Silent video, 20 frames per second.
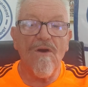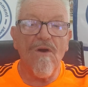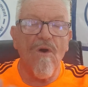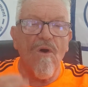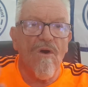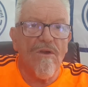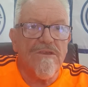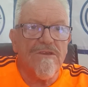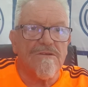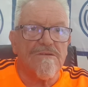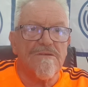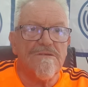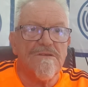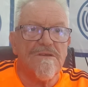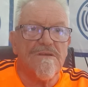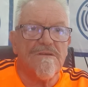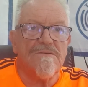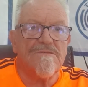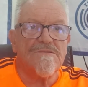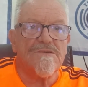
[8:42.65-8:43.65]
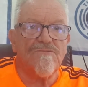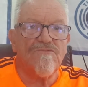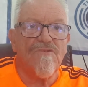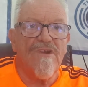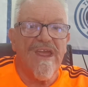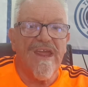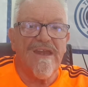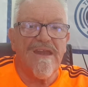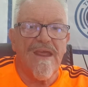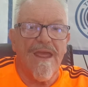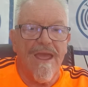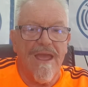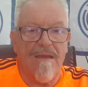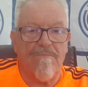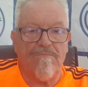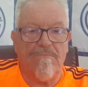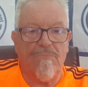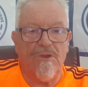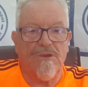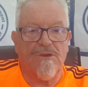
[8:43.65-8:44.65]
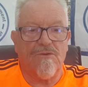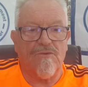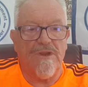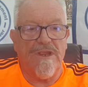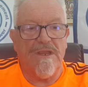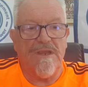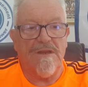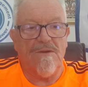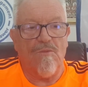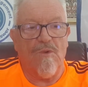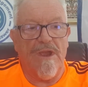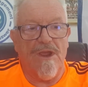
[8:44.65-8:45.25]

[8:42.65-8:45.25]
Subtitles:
Or you can use a red, amber, green,